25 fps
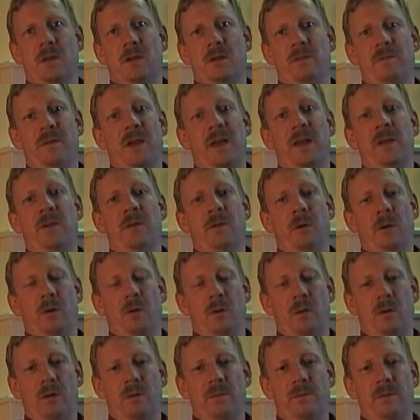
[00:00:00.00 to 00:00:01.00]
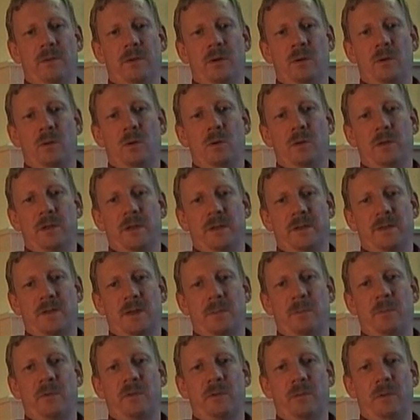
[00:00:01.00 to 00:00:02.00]
vendor of a
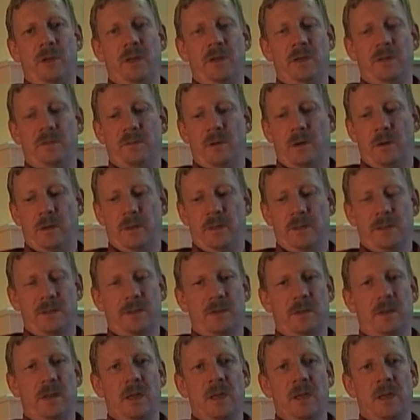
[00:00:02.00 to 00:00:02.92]
Cortex-M3 device.